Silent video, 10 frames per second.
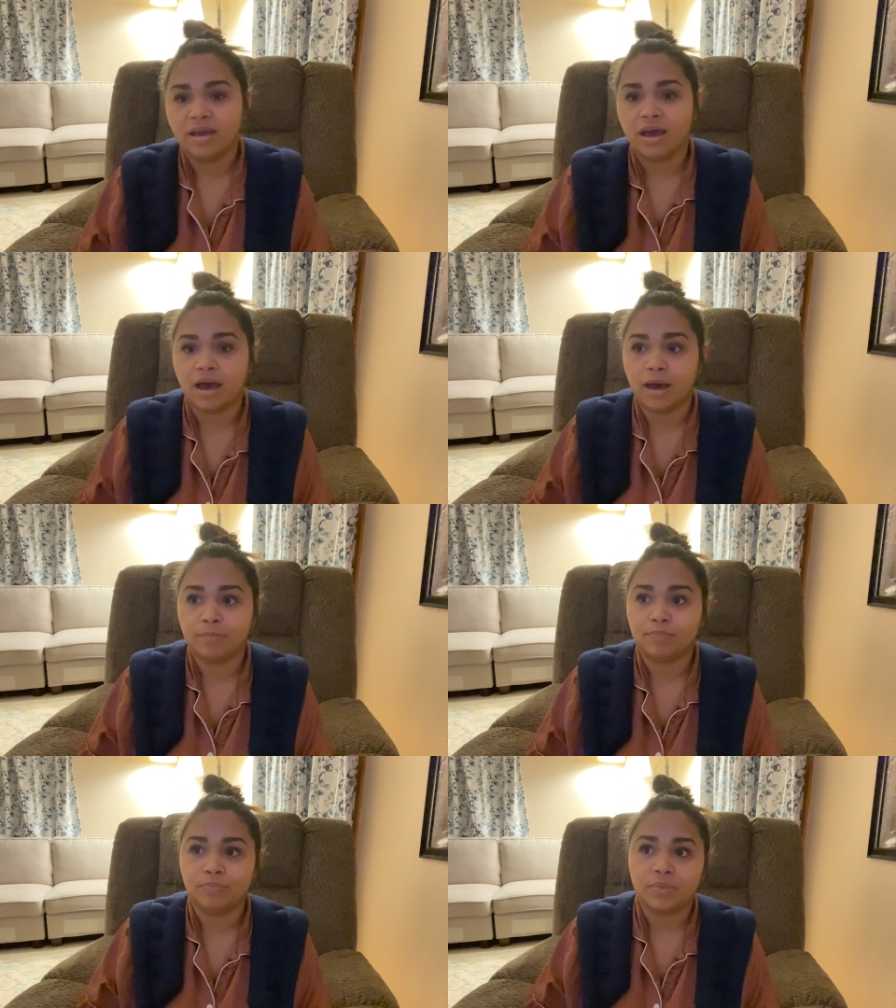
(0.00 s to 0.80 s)

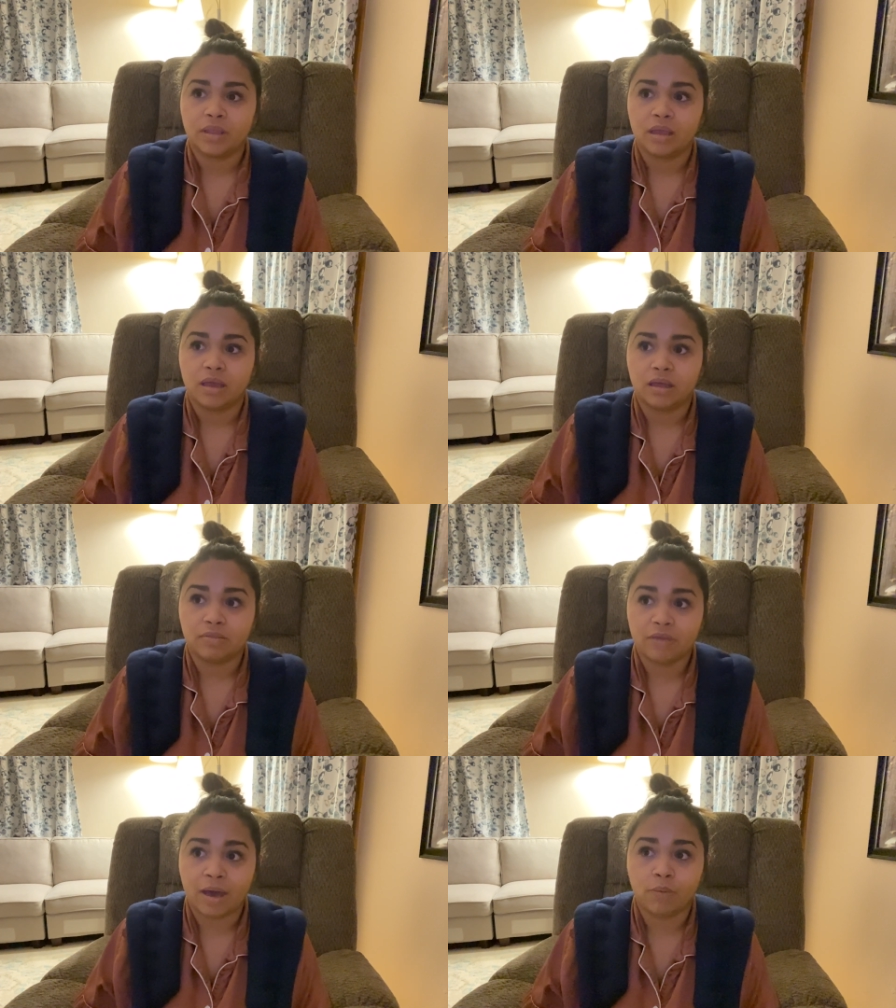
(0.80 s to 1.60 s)

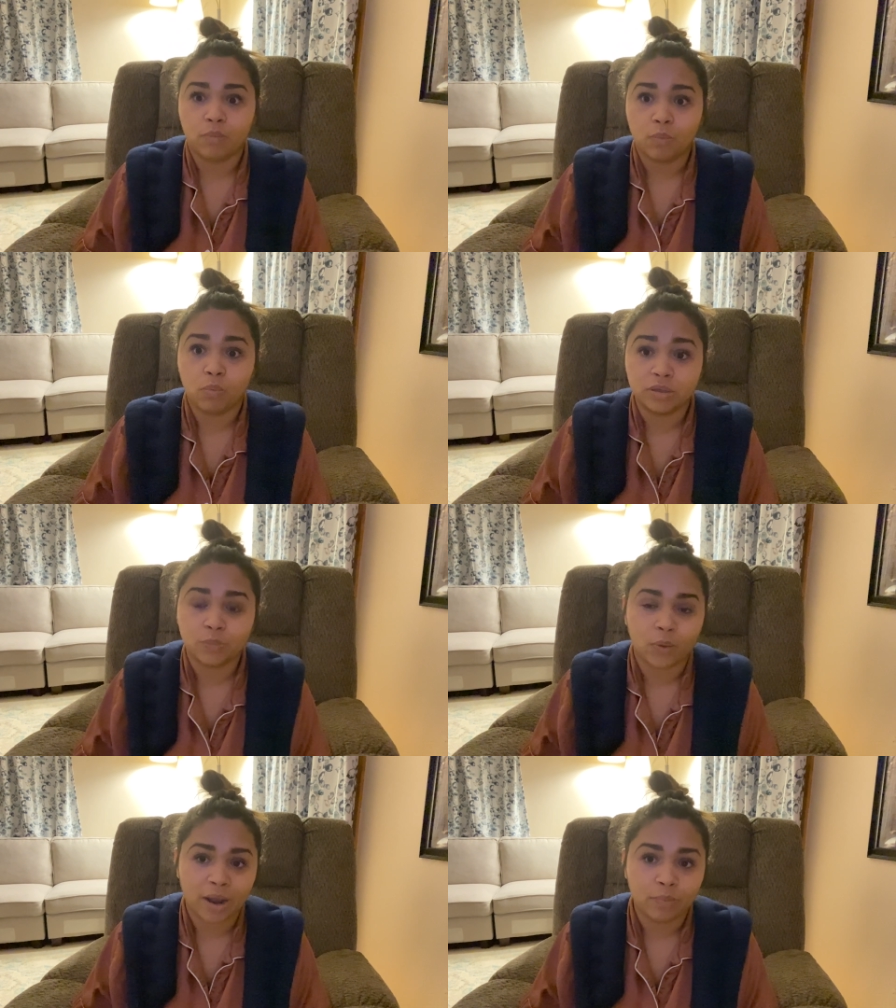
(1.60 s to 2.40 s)
that was
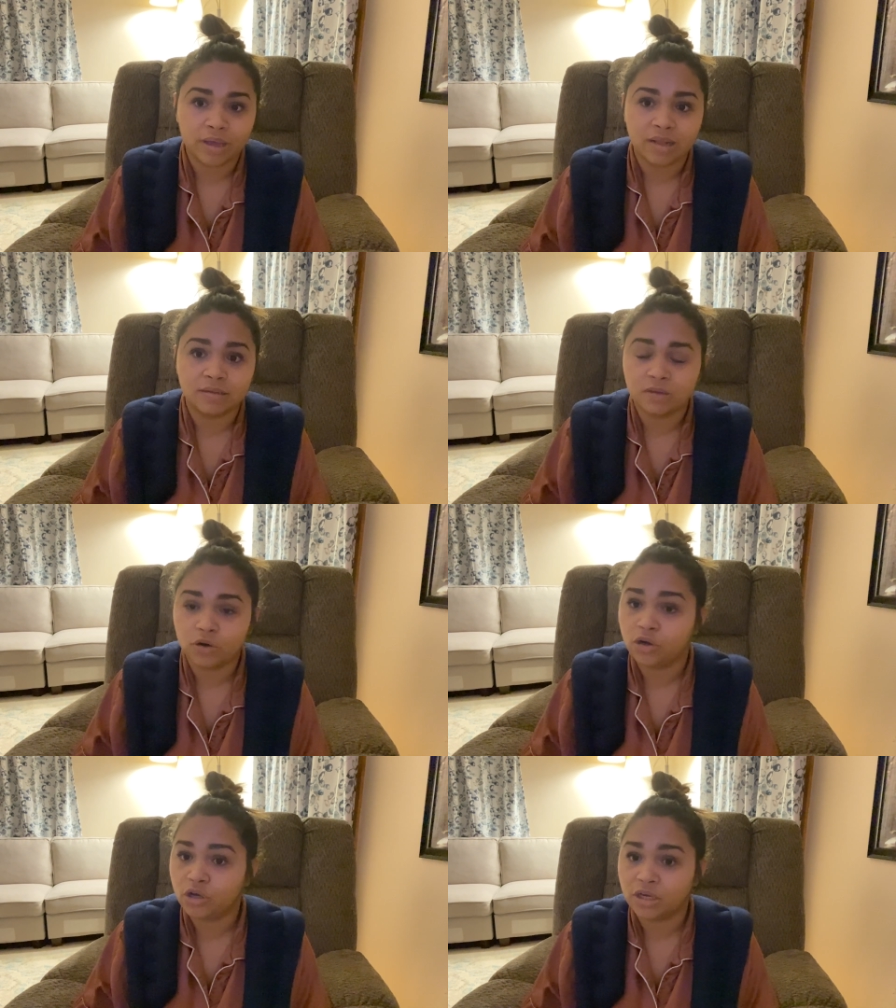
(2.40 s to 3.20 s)
what I would
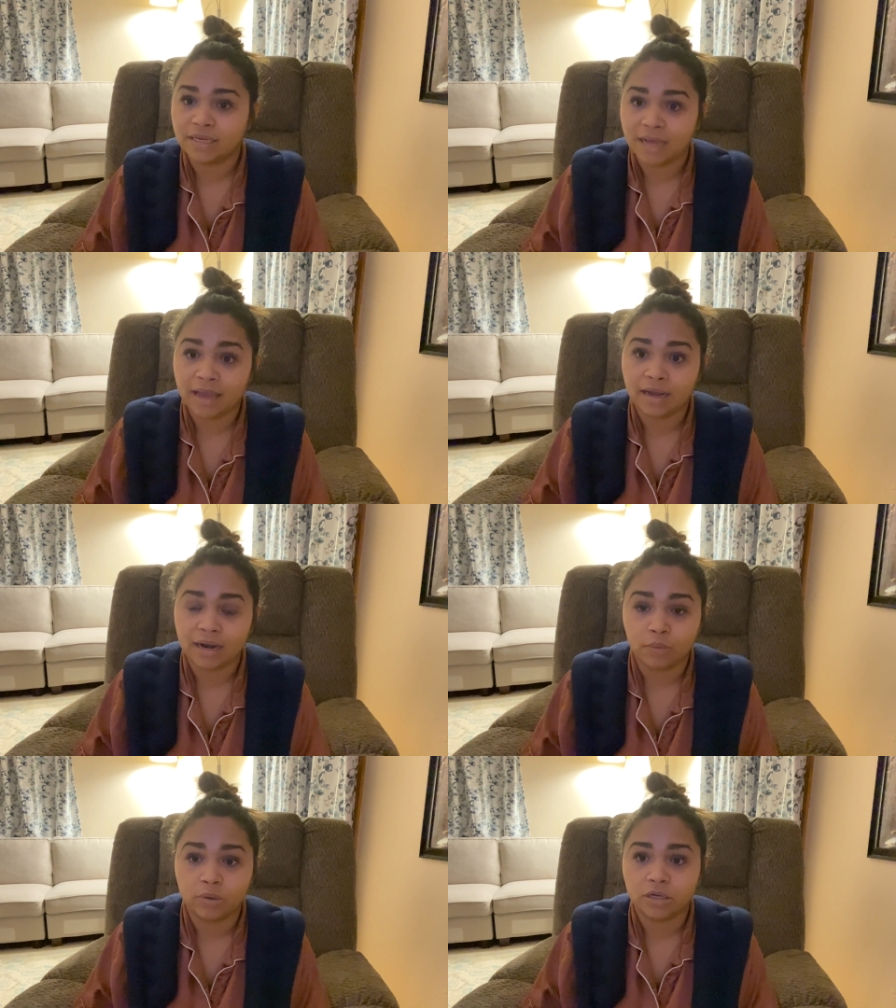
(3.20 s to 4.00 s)
consider a good day, and I
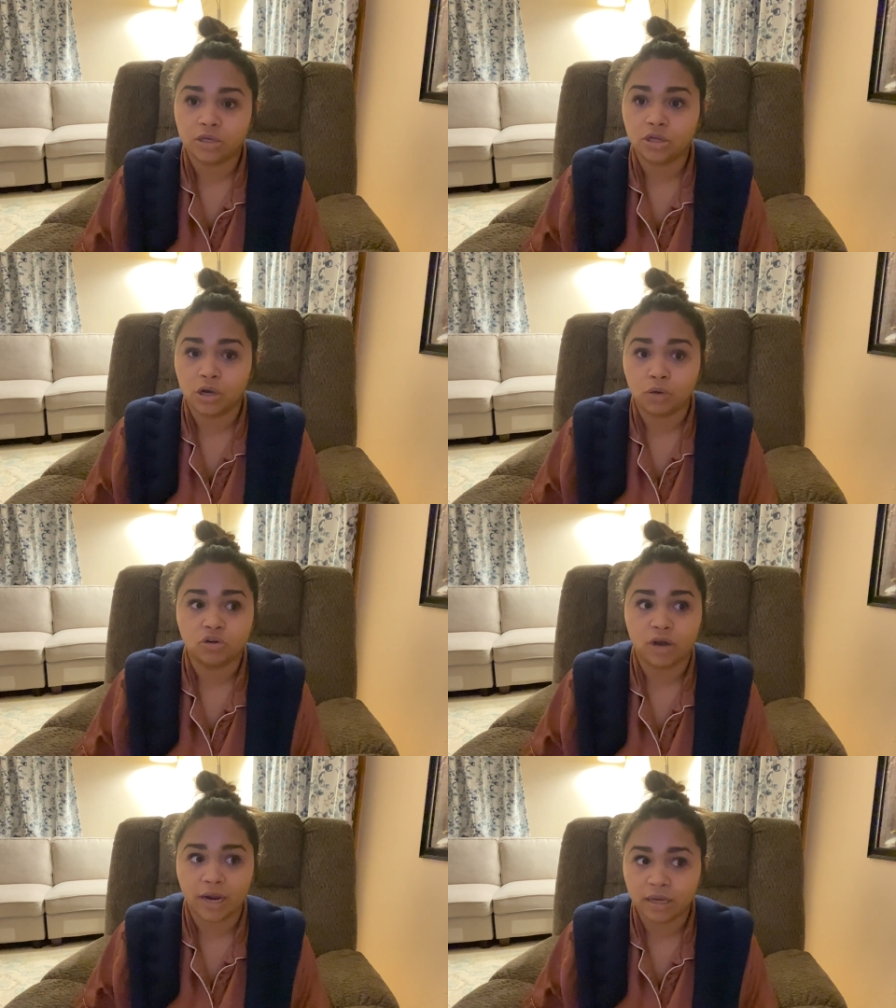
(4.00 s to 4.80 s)
would, you know,
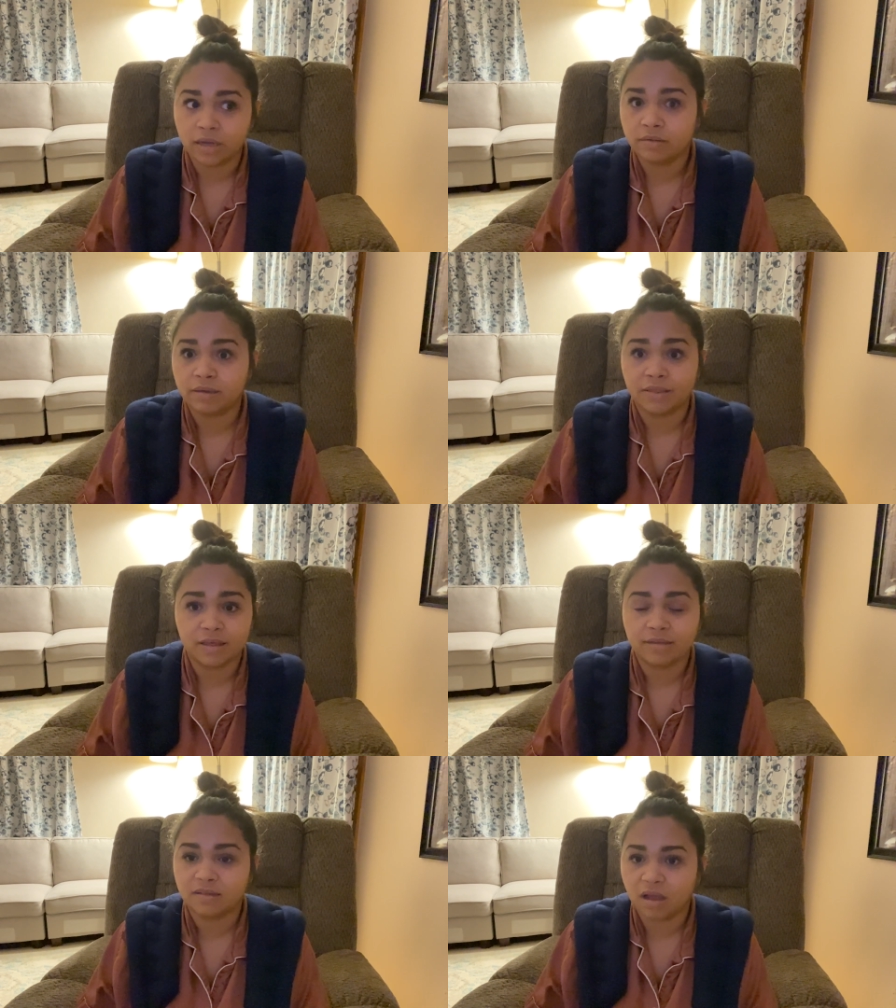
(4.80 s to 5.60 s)
try to get
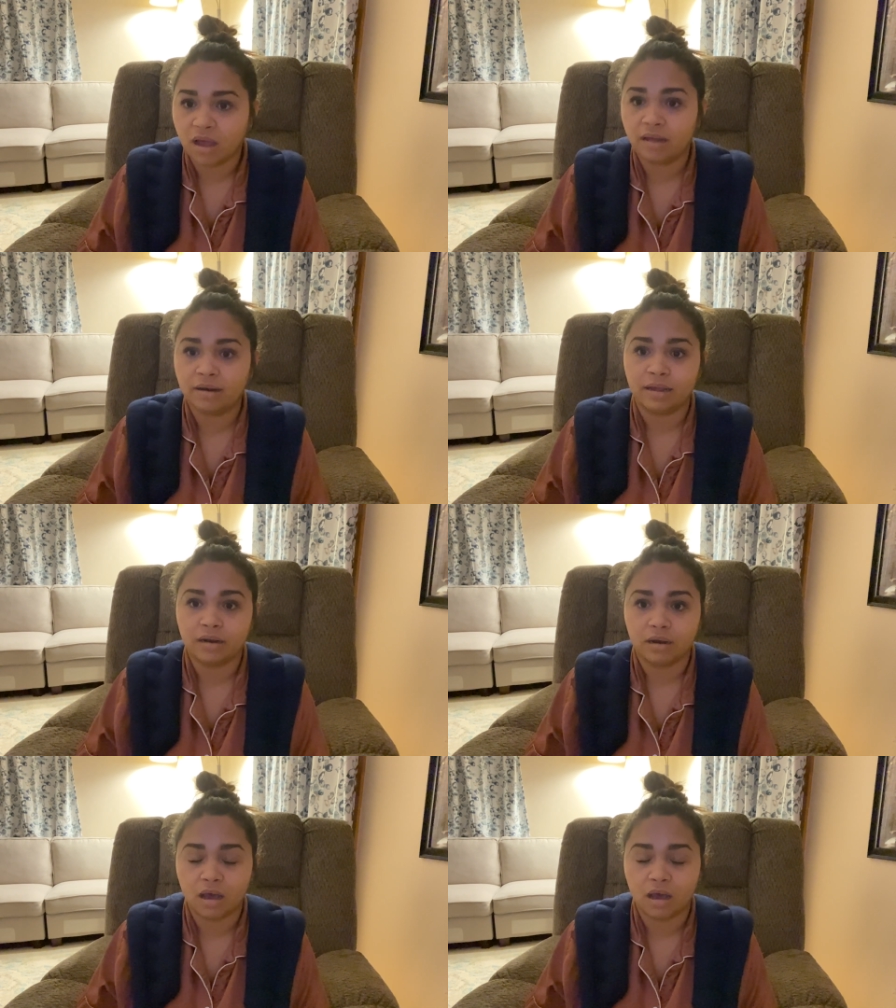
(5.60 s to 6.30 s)
things done and,